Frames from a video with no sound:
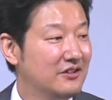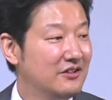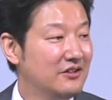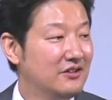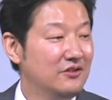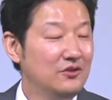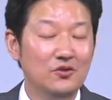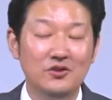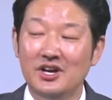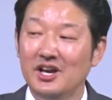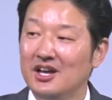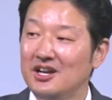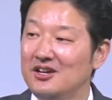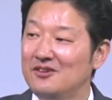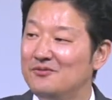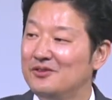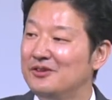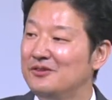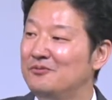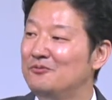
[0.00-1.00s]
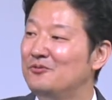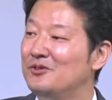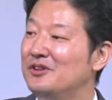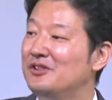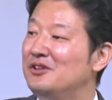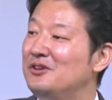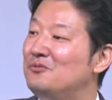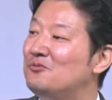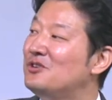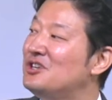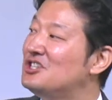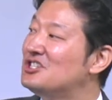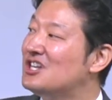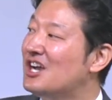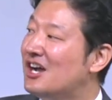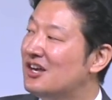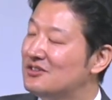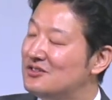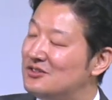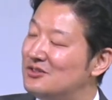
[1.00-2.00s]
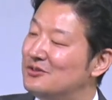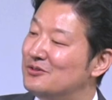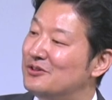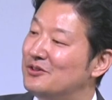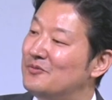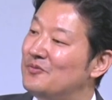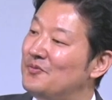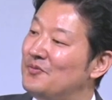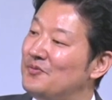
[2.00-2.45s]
you can't even really reach out to him.